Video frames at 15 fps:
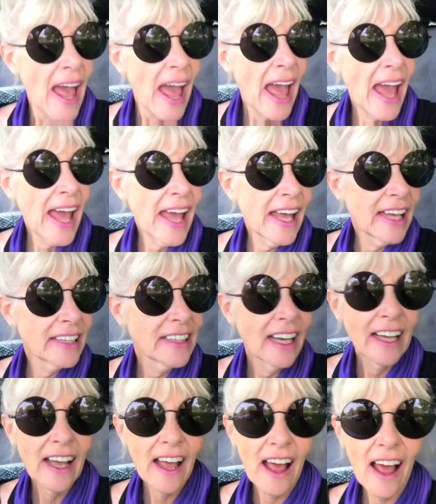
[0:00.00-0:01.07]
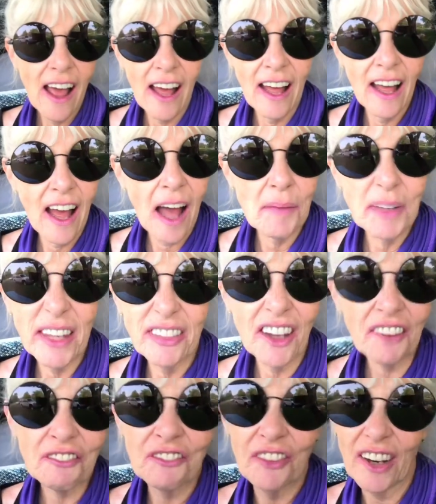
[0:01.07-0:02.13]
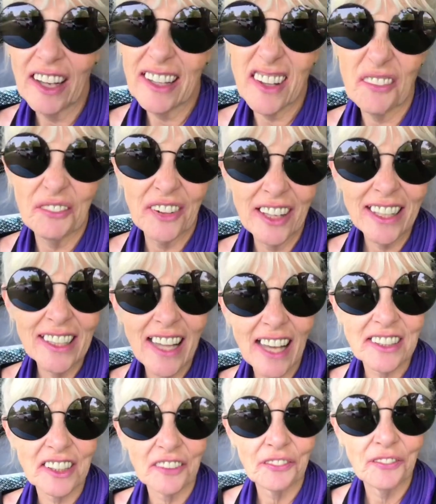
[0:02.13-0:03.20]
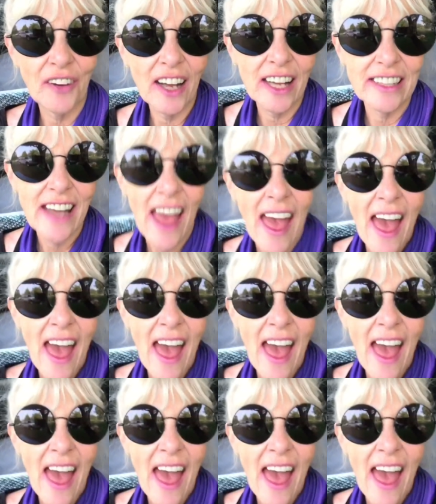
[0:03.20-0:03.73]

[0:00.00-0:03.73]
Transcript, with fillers: And I mean, they're fun. The fairy lights are fun.